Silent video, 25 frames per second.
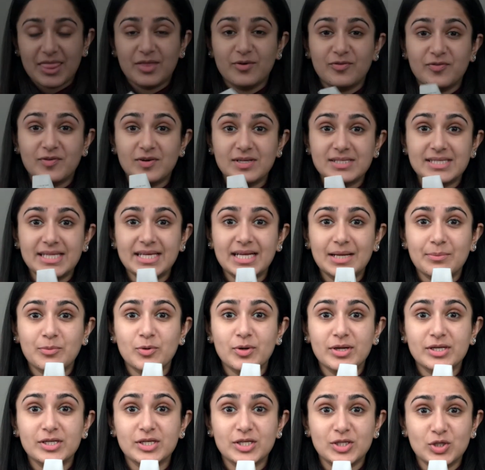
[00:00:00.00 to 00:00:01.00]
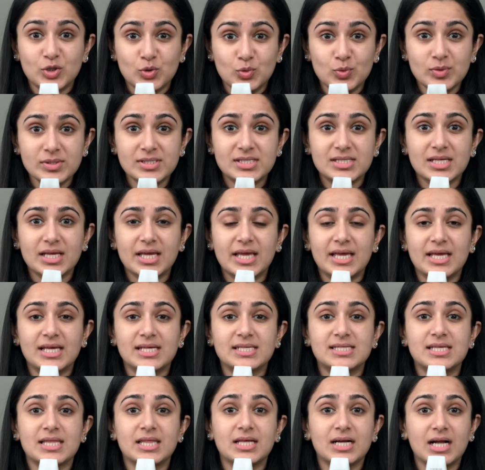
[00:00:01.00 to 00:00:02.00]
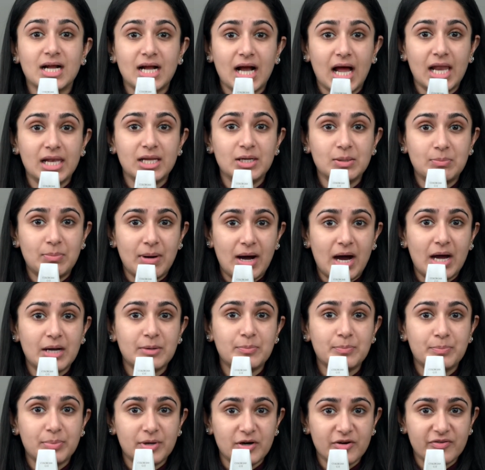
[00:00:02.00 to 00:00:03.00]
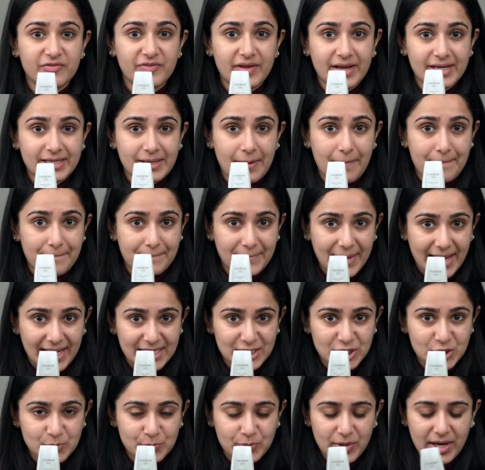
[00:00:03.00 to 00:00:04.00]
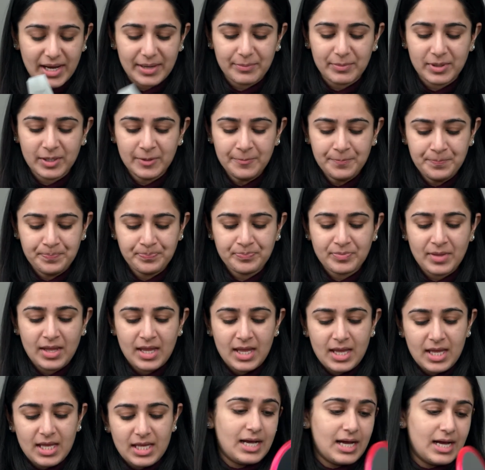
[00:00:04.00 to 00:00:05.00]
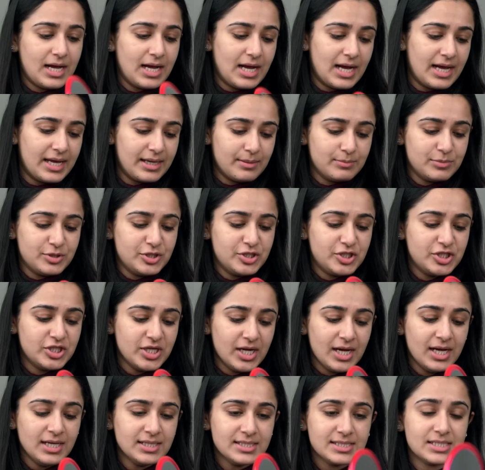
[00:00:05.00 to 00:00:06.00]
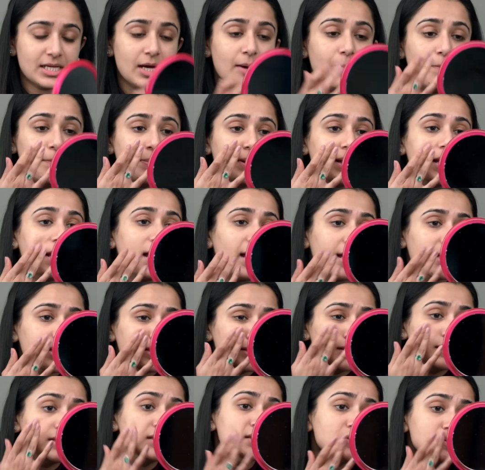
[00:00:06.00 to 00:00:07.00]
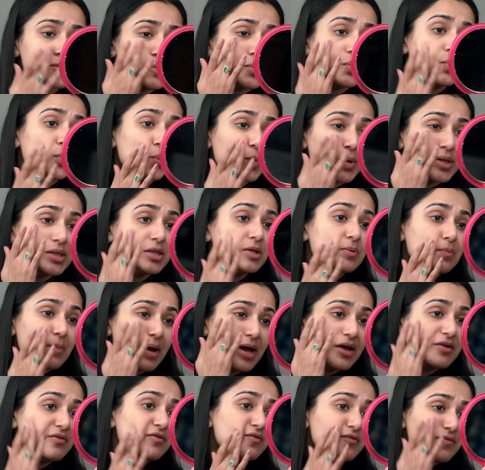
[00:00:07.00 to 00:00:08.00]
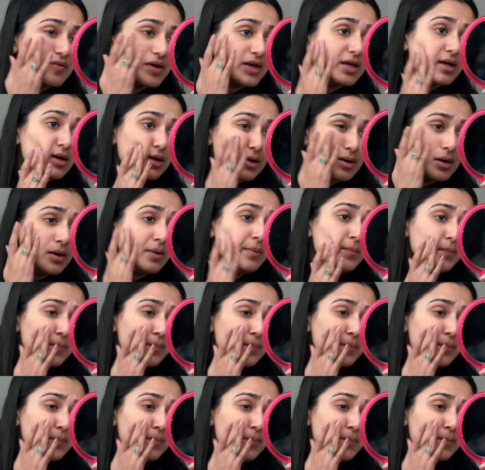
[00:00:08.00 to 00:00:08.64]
The first thing I'm going to use is the Color Bar Perfect Match Primer. I am just applying this with my finger.